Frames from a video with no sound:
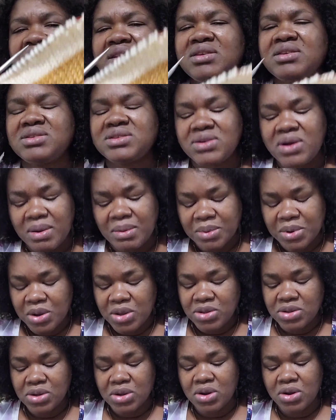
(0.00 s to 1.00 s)
So I'm going
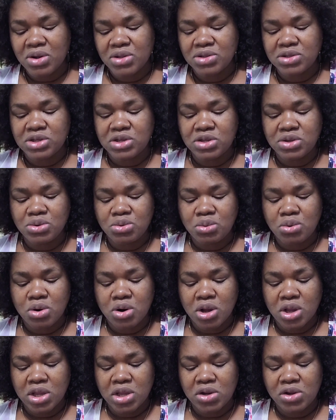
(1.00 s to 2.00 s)
to continue
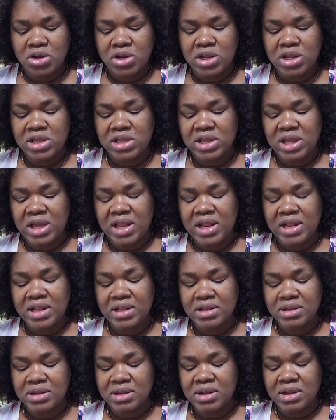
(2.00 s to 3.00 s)
working on it and
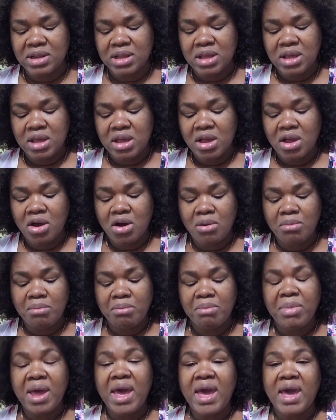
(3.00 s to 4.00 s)
come
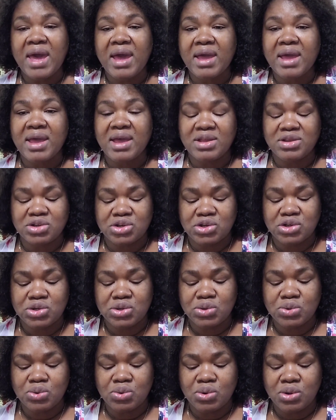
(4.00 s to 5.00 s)
back and
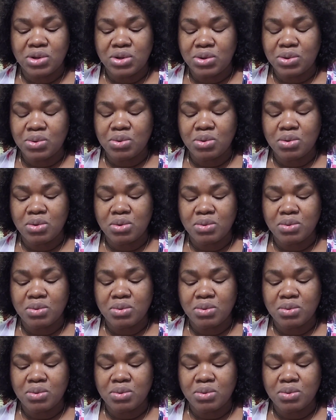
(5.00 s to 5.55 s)
show you